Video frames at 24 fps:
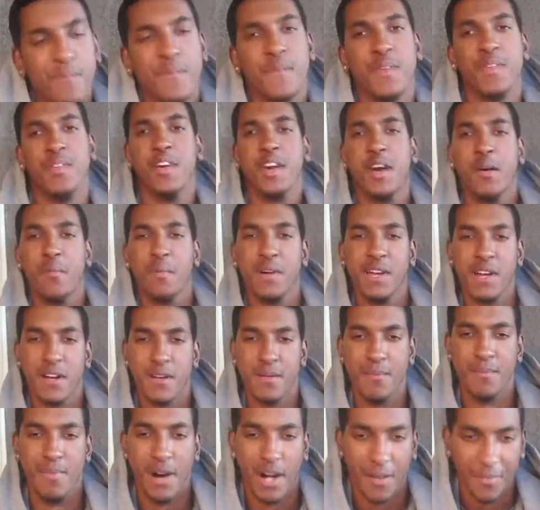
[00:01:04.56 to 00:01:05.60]
so yeah, we are
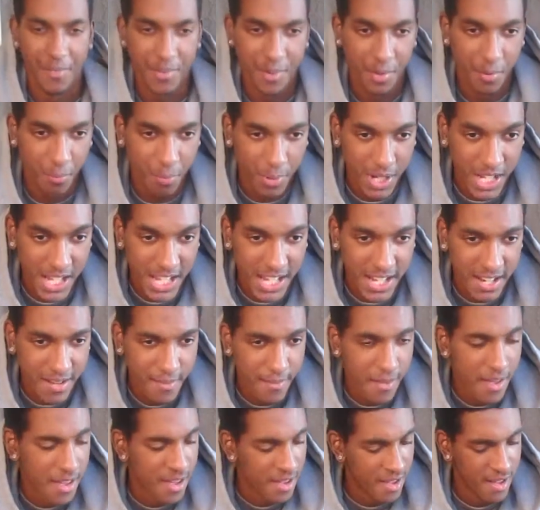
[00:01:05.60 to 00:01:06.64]
about to read
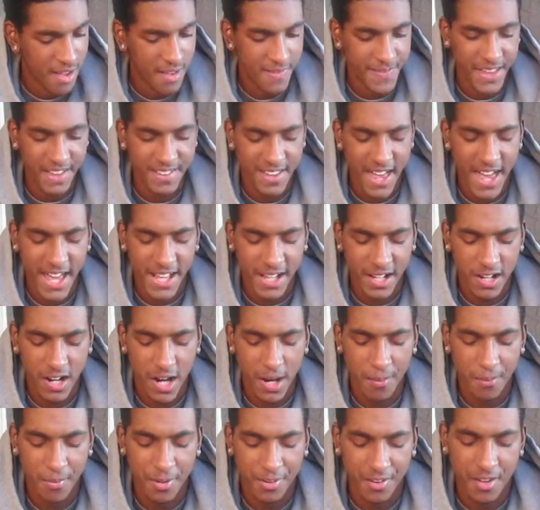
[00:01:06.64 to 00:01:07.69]
these hate
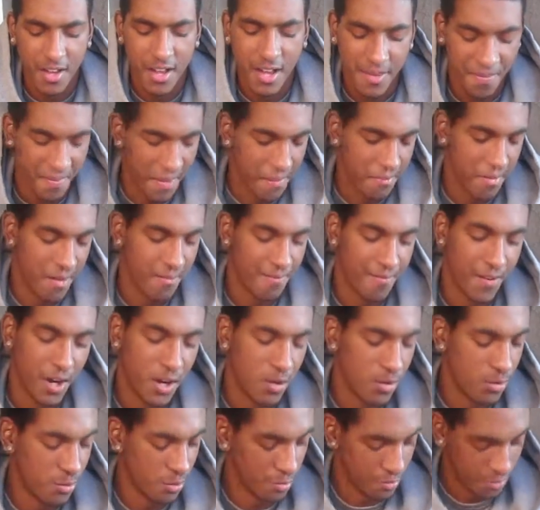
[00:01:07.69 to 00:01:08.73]
comments. Now my
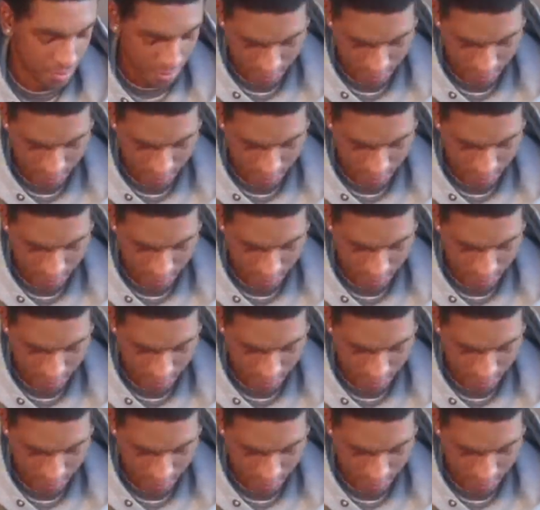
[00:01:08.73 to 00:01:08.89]
phone,